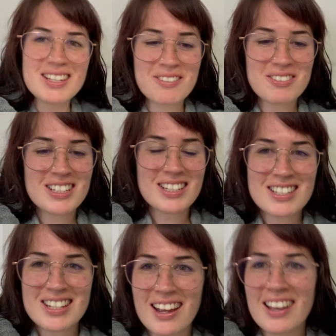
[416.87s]
I was
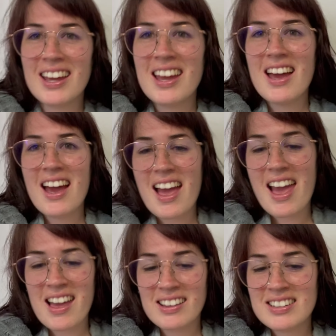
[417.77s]
yesterday,
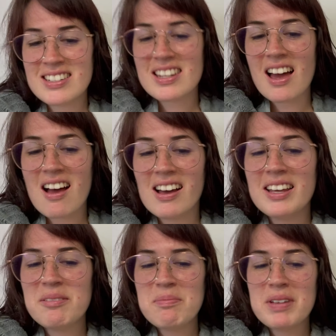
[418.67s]
and
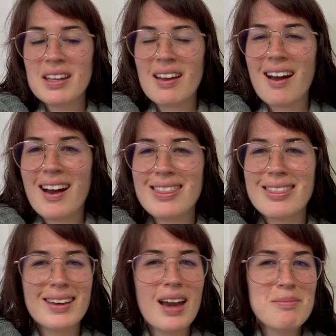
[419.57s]
I
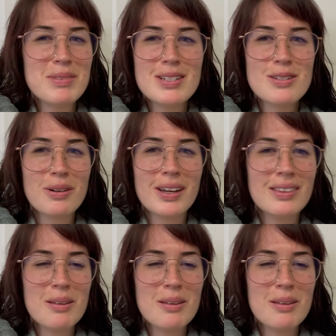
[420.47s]
think I'm enjoying the